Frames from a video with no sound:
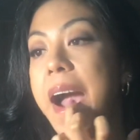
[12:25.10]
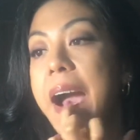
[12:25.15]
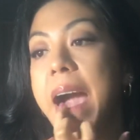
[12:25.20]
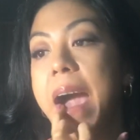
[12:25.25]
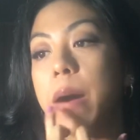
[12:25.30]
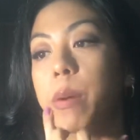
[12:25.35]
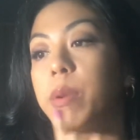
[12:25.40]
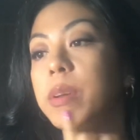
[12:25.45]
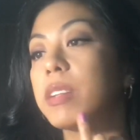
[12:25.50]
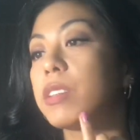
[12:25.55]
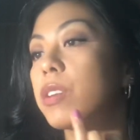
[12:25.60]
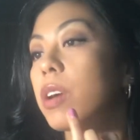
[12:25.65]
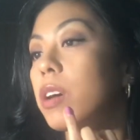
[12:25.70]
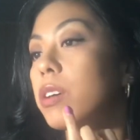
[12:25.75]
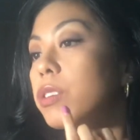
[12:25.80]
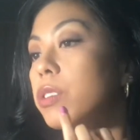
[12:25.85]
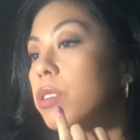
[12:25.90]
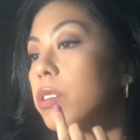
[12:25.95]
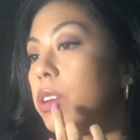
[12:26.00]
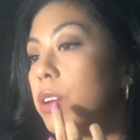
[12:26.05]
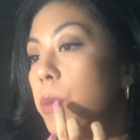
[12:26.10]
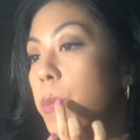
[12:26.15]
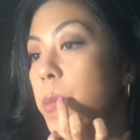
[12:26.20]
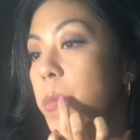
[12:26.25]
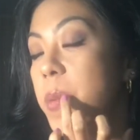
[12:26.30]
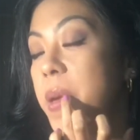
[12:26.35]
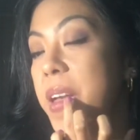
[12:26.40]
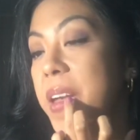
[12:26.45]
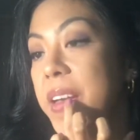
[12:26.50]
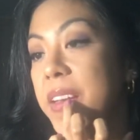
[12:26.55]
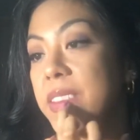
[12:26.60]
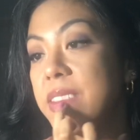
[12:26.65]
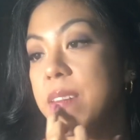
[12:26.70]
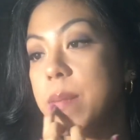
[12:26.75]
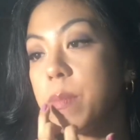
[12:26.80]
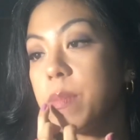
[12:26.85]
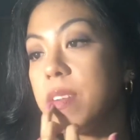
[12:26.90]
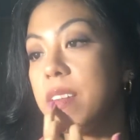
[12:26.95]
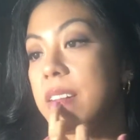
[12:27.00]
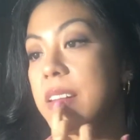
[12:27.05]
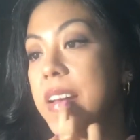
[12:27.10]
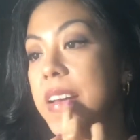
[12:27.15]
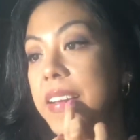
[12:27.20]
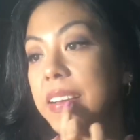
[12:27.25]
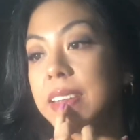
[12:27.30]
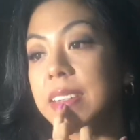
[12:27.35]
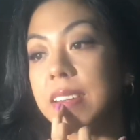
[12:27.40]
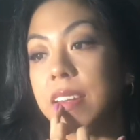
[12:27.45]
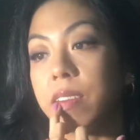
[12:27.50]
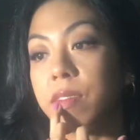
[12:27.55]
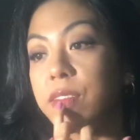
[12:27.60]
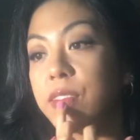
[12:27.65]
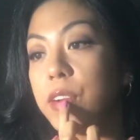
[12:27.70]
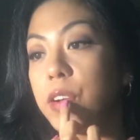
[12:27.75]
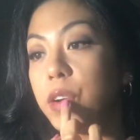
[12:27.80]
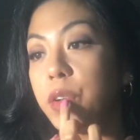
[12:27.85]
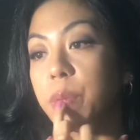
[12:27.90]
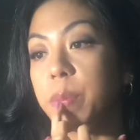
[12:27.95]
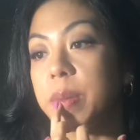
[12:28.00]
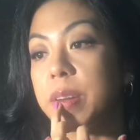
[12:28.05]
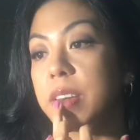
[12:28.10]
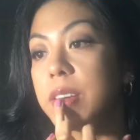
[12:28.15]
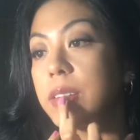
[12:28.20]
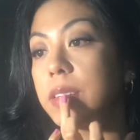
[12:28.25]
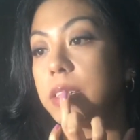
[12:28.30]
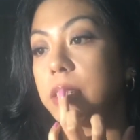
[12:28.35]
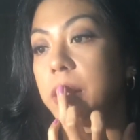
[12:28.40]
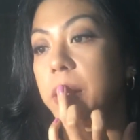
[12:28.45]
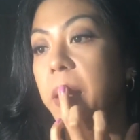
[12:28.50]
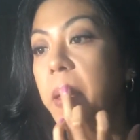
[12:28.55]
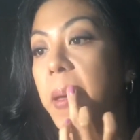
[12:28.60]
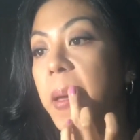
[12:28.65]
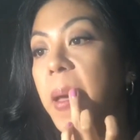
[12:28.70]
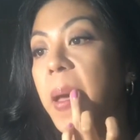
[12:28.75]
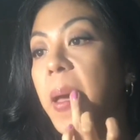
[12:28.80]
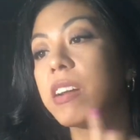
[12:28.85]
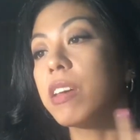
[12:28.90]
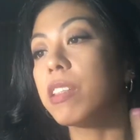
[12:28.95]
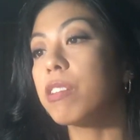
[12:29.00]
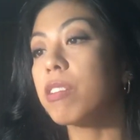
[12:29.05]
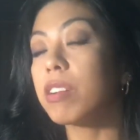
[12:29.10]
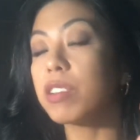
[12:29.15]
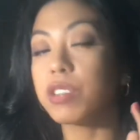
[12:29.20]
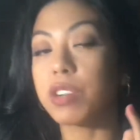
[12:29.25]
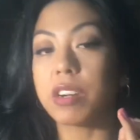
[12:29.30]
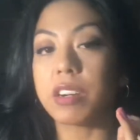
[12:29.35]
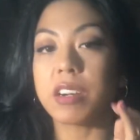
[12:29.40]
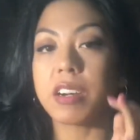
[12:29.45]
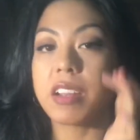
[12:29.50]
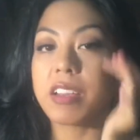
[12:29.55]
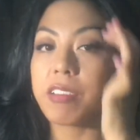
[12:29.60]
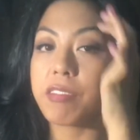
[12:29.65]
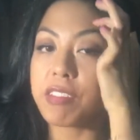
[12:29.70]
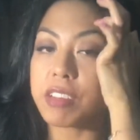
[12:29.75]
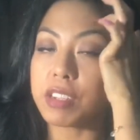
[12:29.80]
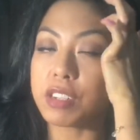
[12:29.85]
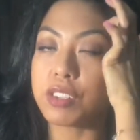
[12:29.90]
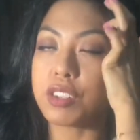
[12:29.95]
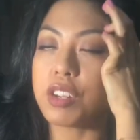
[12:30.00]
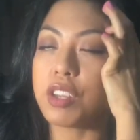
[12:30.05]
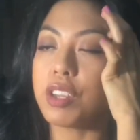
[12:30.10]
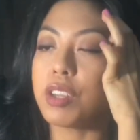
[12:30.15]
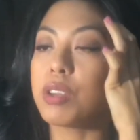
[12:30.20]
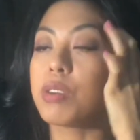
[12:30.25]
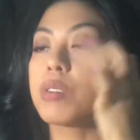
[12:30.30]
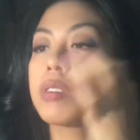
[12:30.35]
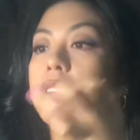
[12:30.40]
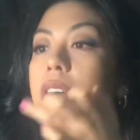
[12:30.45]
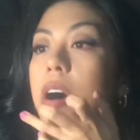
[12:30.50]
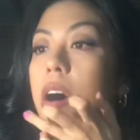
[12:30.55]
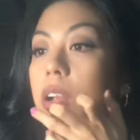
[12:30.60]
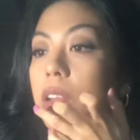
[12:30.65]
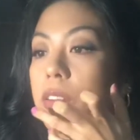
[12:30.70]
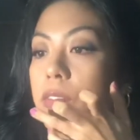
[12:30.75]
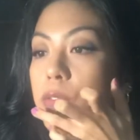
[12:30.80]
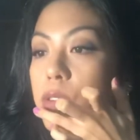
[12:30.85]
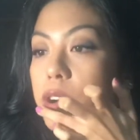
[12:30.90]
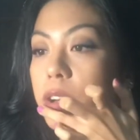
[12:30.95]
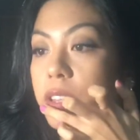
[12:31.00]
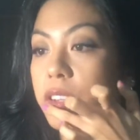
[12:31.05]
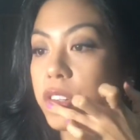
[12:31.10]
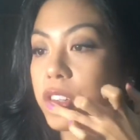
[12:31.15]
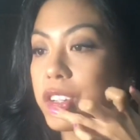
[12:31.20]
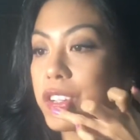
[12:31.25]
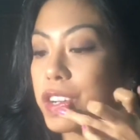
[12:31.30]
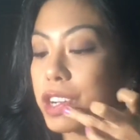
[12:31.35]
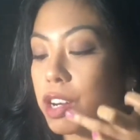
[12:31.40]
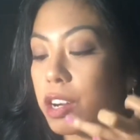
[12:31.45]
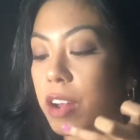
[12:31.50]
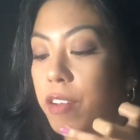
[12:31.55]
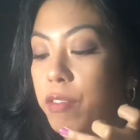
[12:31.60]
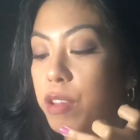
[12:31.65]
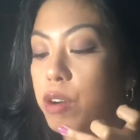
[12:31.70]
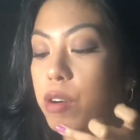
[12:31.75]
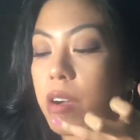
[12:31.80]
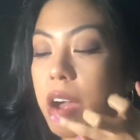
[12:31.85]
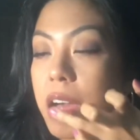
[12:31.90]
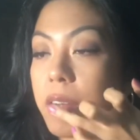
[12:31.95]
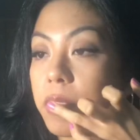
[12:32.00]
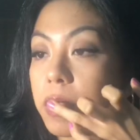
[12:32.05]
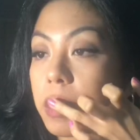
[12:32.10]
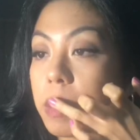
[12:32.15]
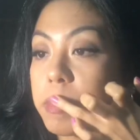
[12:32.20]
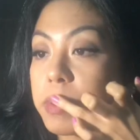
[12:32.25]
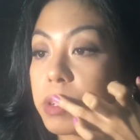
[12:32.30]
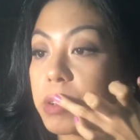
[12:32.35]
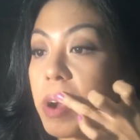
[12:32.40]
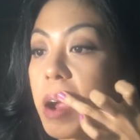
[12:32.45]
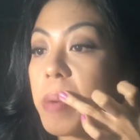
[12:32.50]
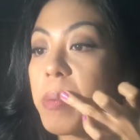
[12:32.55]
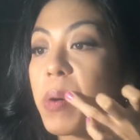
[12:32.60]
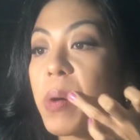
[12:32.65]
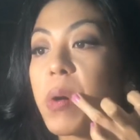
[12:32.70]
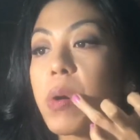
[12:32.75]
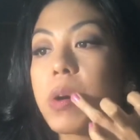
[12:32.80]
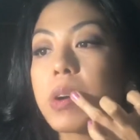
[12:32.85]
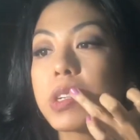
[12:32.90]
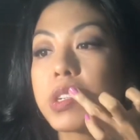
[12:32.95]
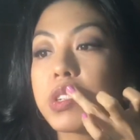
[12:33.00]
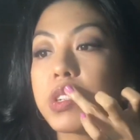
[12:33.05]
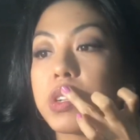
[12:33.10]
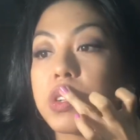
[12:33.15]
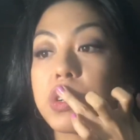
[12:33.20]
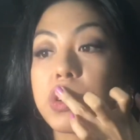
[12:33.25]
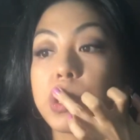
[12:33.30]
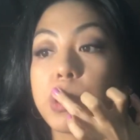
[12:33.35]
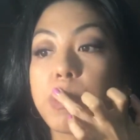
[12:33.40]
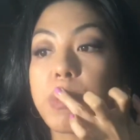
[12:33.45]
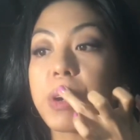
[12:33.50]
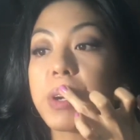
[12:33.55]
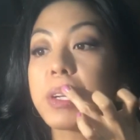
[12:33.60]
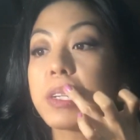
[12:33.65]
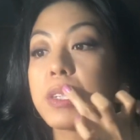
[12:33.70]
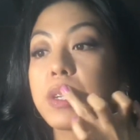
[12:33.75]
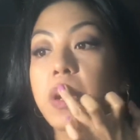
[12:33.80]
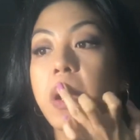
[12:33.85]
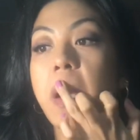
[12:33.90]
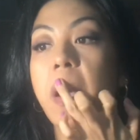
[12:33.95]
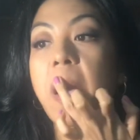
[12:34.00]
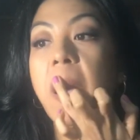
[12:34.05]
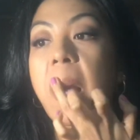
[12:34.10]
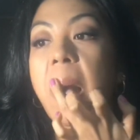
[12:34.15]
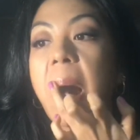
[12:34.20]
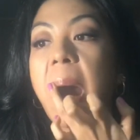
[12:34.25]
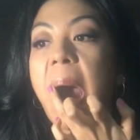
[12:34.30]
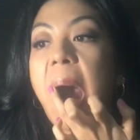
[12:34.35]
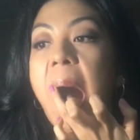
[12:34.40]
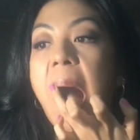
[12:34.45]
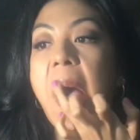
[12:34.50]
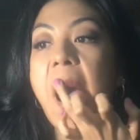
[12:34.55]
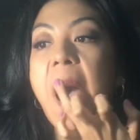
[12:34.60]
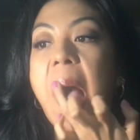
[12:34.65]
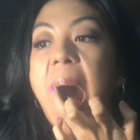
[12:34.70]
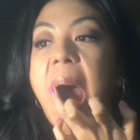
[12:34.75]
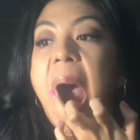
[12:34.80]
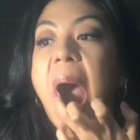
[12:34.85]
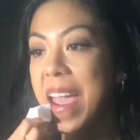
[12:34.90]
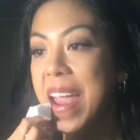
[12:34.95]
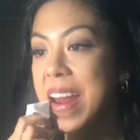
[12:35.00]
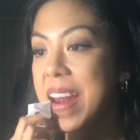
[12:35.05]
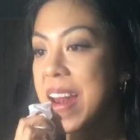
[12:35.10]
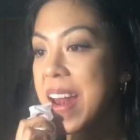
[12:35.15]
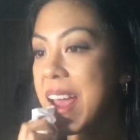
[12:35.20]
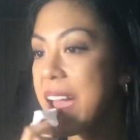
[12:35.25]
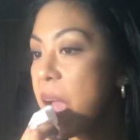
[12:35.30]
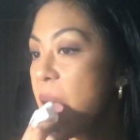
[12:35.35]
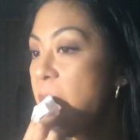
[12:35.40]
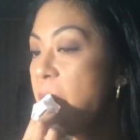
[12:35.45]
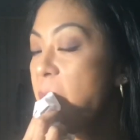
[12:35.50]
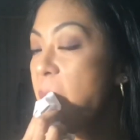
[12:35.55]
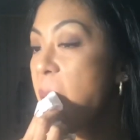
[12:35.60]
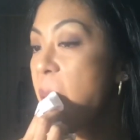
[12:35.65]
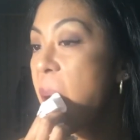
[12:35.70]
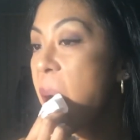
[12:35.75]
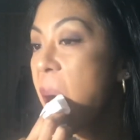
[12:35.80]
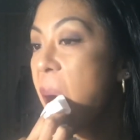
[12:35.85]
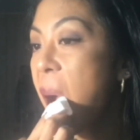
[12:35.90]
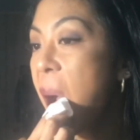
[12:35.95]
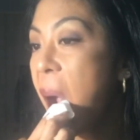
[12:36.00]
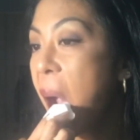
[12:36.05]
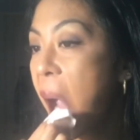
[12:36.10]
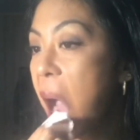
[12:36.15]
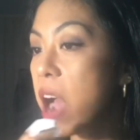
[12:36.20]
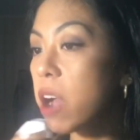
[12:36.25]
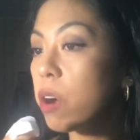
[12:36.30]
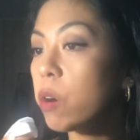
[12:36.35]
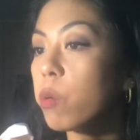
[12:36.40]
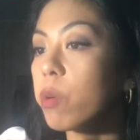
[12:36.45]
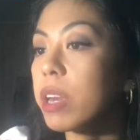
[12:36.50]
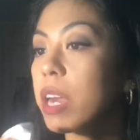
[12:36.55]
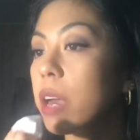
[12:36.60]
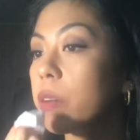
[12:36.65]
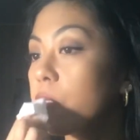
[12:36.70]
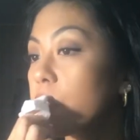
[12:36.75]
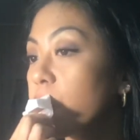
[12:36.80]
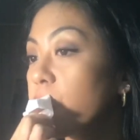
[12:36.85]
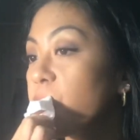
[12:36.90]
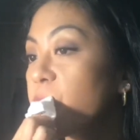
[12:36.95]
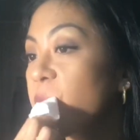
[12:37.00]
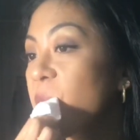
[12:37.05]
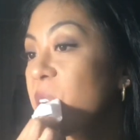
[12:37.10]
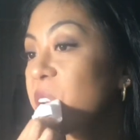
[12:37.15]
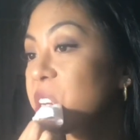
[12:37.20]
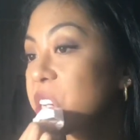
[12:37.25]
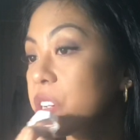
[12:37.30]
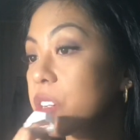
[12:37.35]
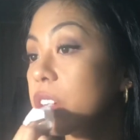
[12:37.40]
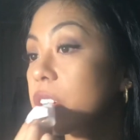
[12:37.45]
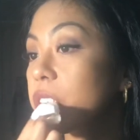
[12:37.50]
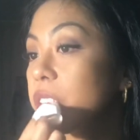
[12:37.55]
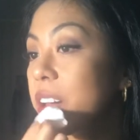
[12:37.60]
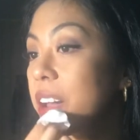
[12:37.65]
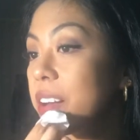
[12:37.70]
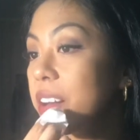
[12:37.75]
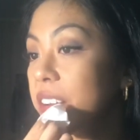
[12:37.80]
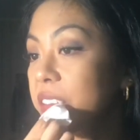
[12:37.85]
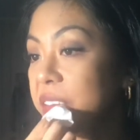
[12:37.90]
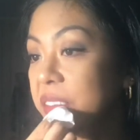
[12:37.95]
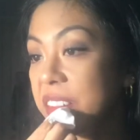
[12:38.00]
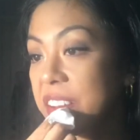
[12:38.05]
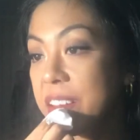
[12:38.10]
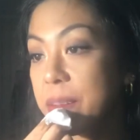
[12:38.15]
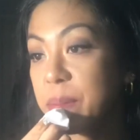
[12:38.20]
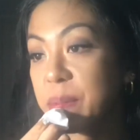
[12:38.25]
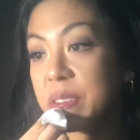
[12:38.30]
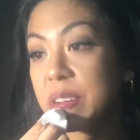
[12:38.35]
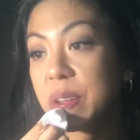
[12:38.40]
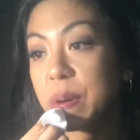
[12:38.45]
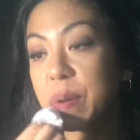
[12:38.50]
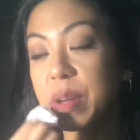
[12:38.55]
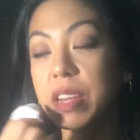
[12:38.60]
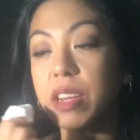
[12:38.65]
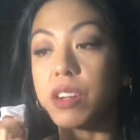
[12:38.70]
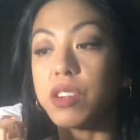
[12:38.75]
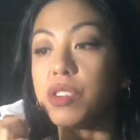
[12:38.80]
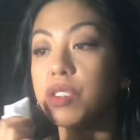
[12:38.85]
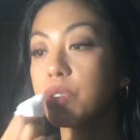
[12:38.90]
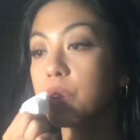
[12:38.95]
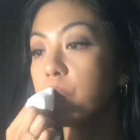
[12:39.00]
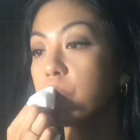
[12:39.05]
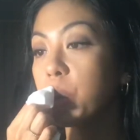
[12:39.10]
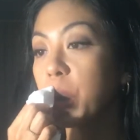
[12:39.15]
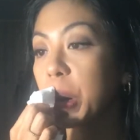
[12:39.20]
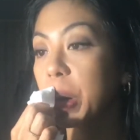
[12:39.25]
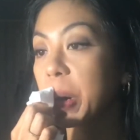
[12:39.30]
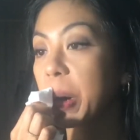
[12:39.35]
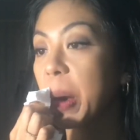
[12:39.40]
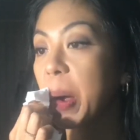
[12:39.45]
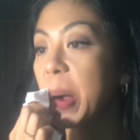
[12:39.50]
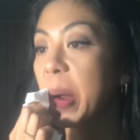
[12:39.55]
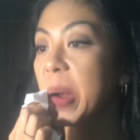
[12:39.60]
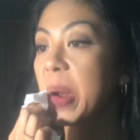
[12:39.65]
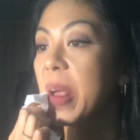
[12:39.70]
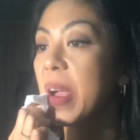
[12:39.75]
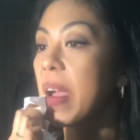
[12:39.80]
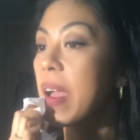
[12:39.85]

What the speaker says: but it's also gonna make them nice and voluminous. Another alternative is to use olive oil and sugar if you don't have a lip scrub, or just a toothbrush. And now we have a fresh set of lips that we can do work on.